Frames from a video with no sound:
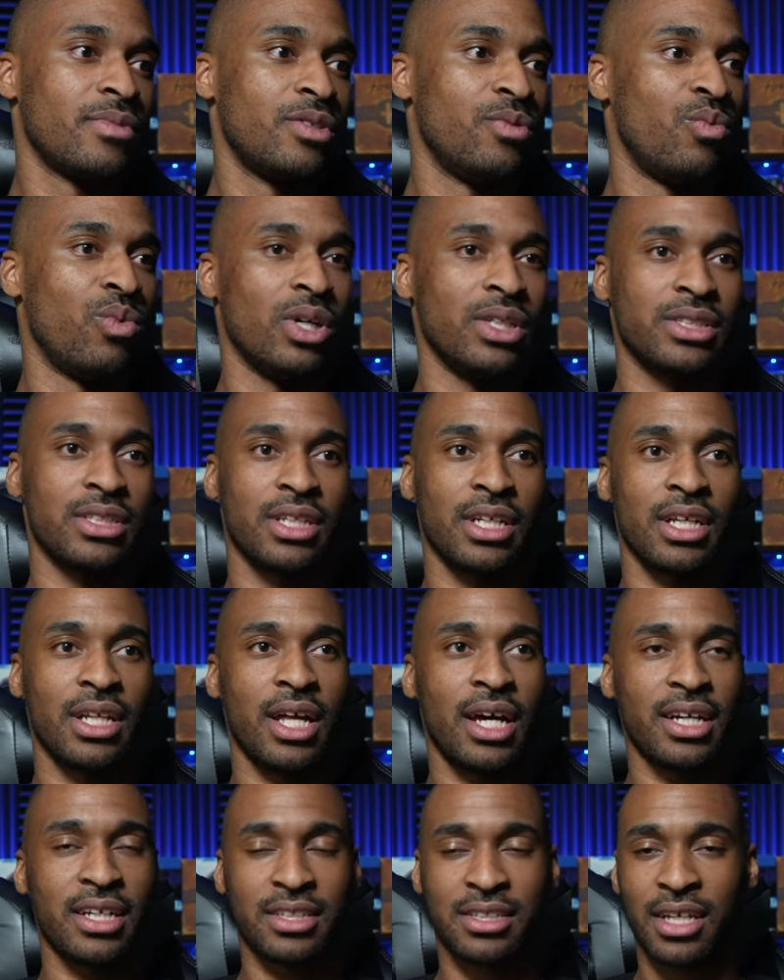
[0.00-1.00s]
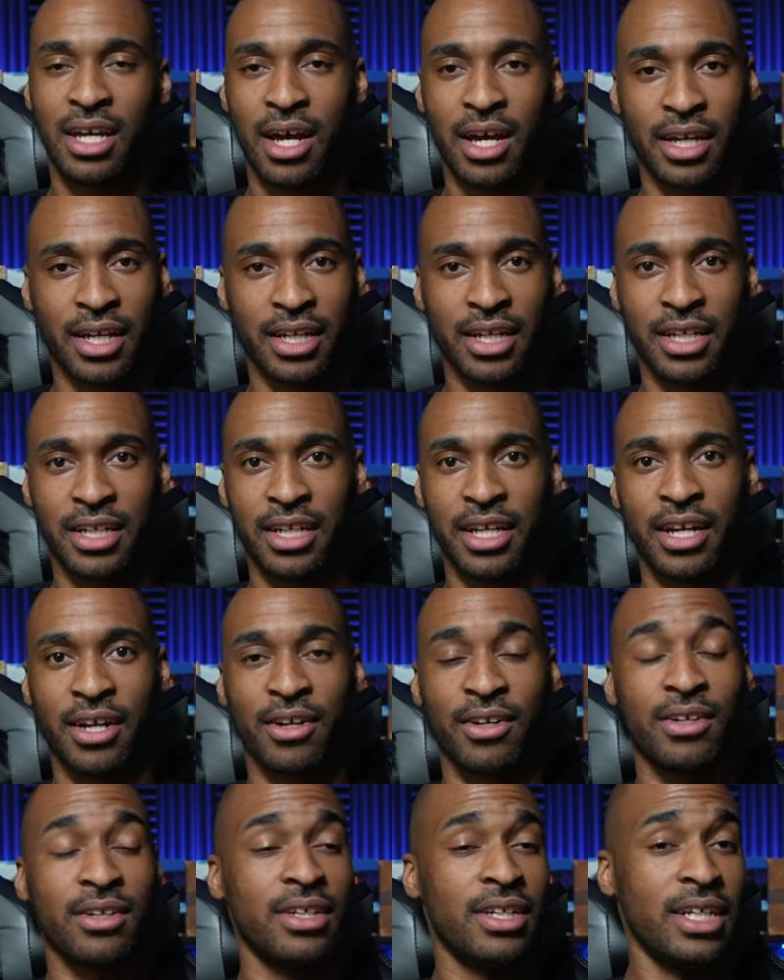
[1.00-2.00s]
Wasn't a lot of talking in
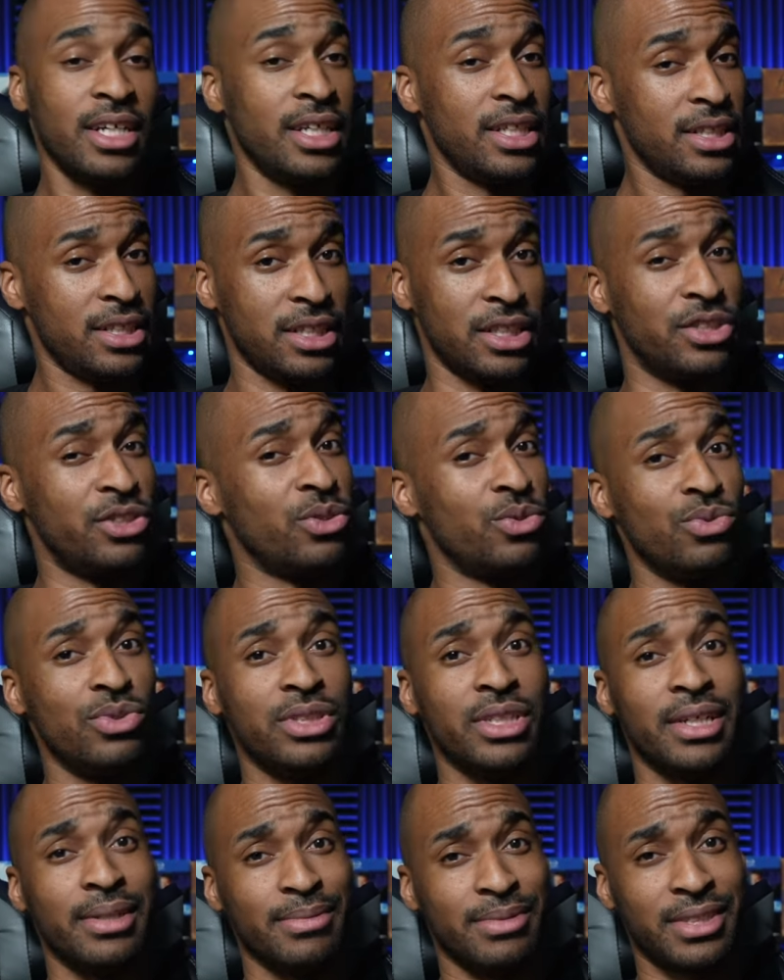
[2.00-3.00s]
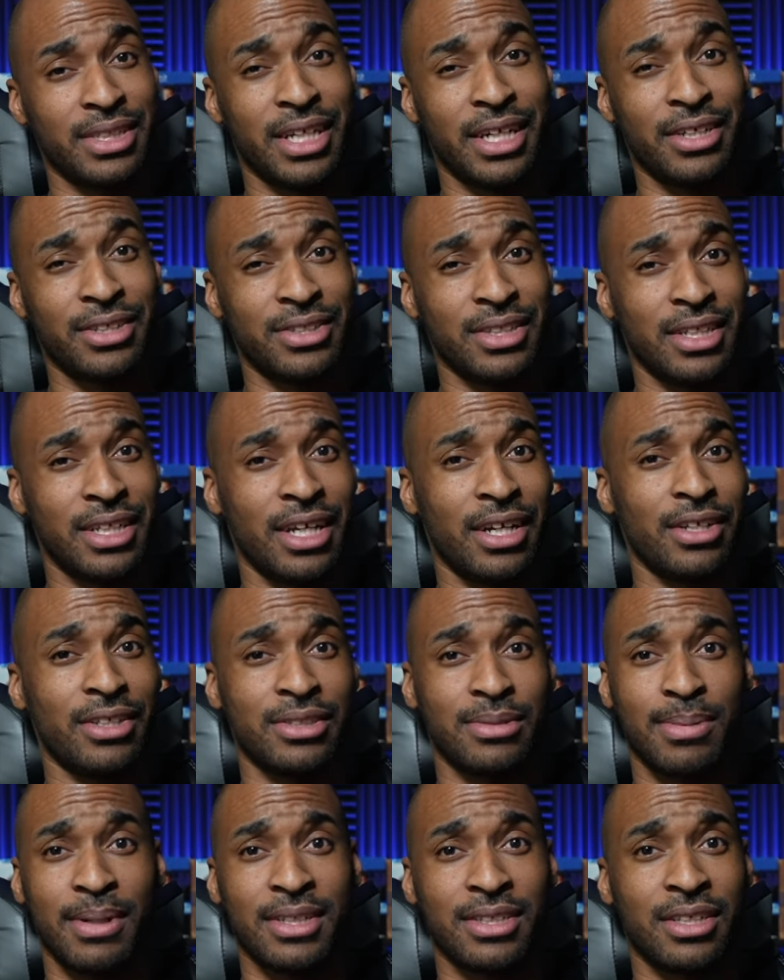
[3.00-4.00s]
there. The two jump scares in there,
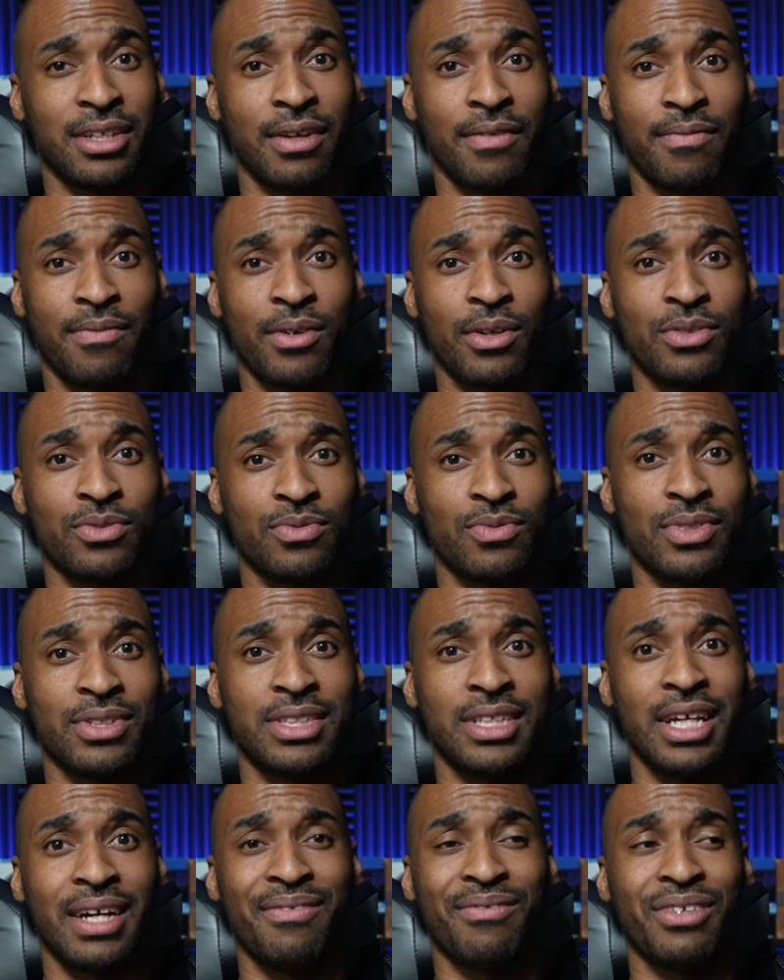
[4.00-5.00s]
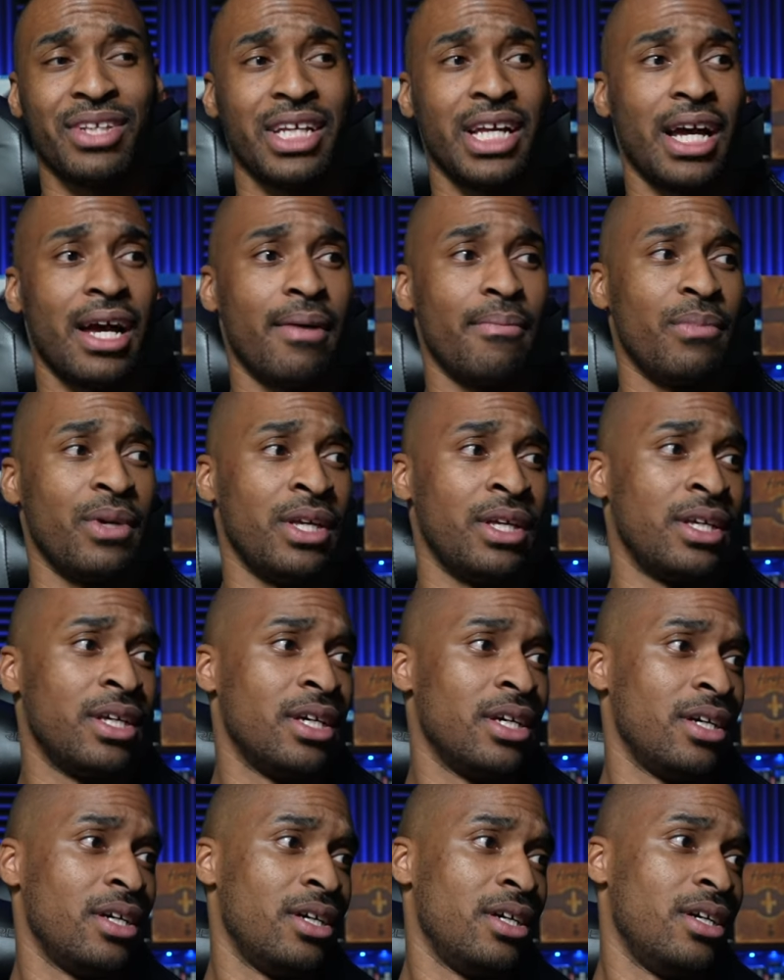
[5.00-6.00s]
especially the first one, definitely got me
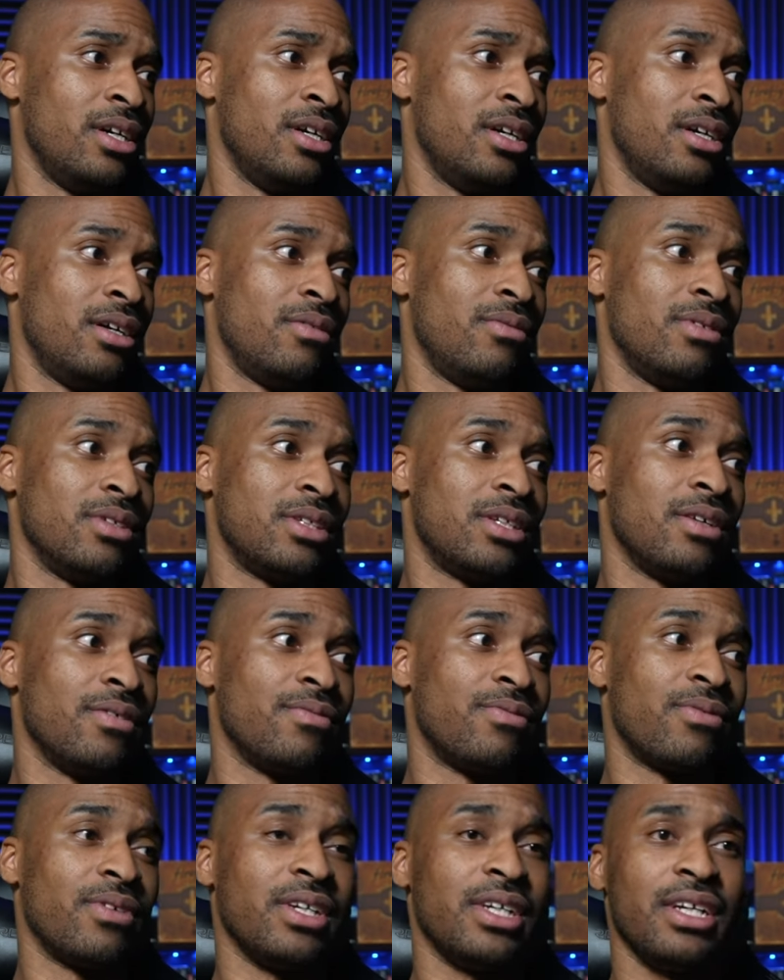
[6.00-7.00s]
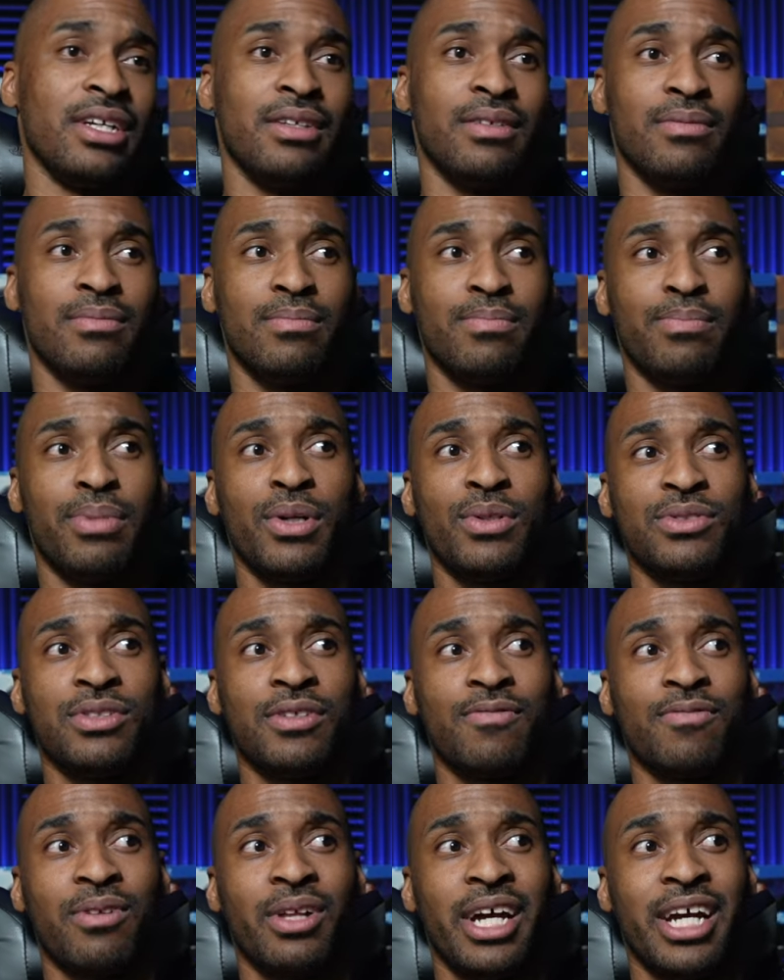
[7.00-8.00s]
with the freaking
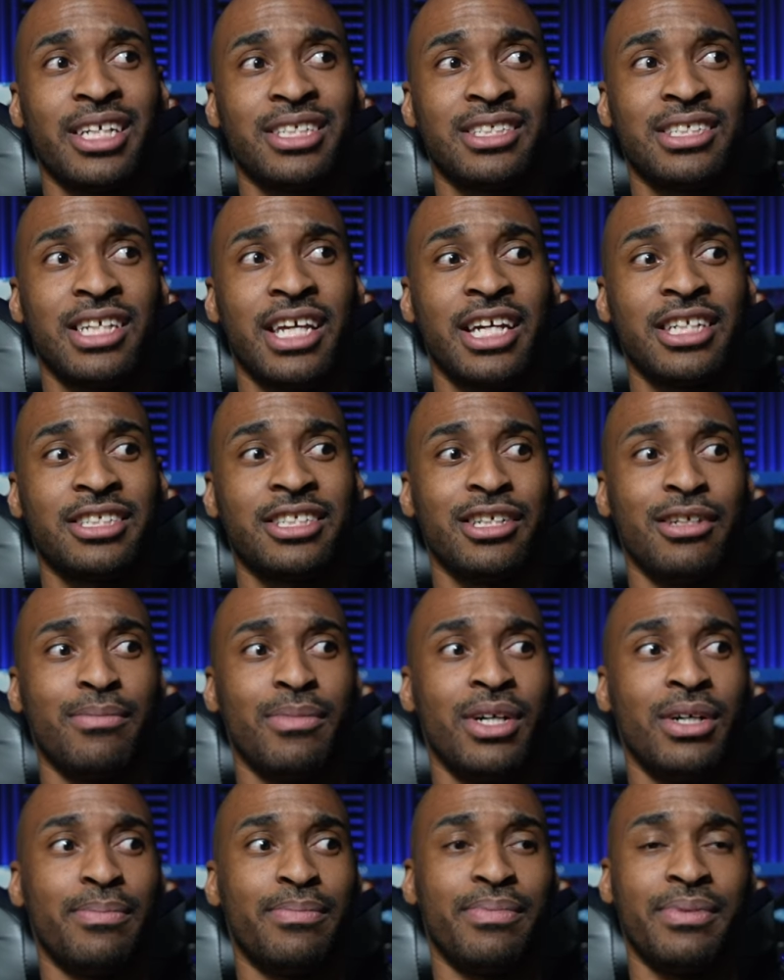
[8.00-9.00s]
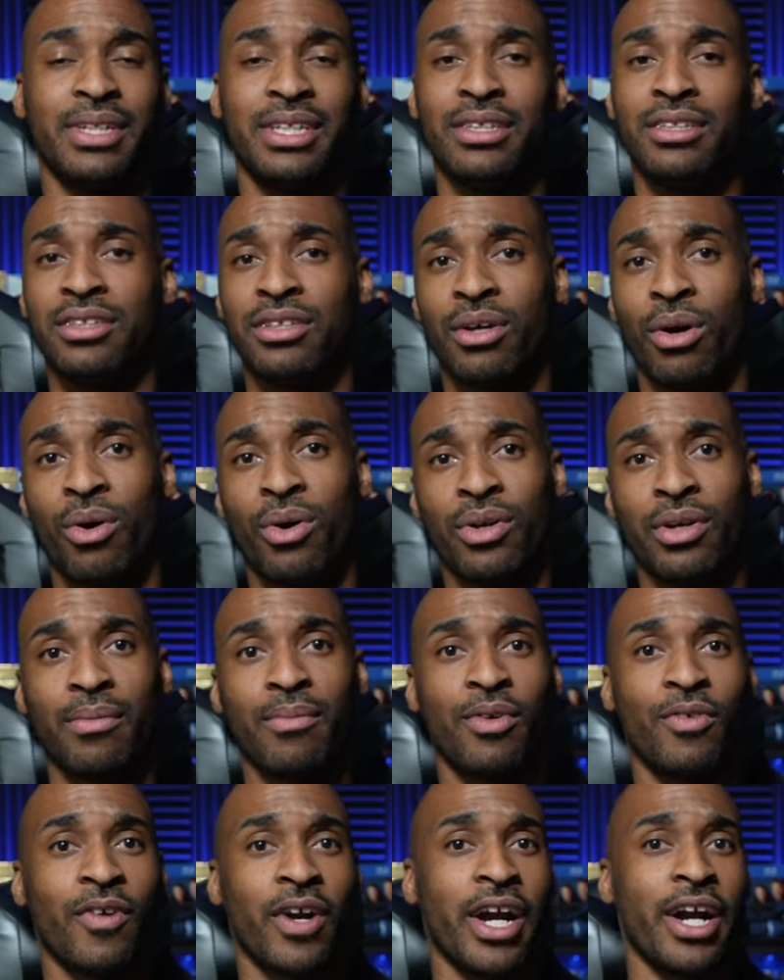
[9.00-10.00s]
polterflash snatching him up and throwing him
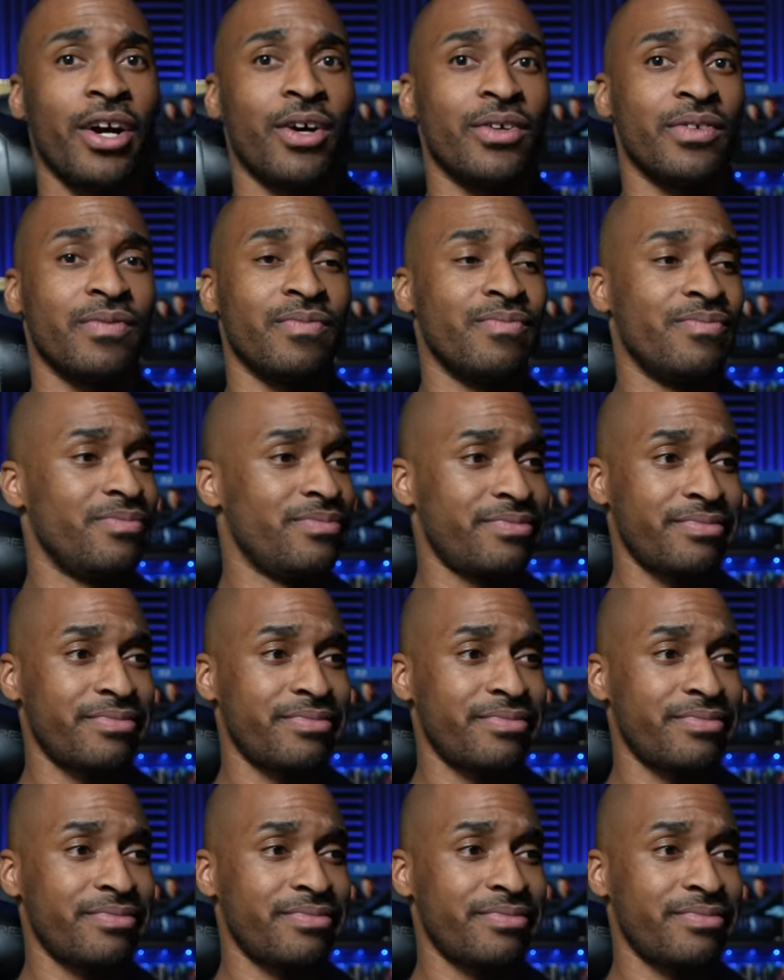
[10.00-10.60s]
around.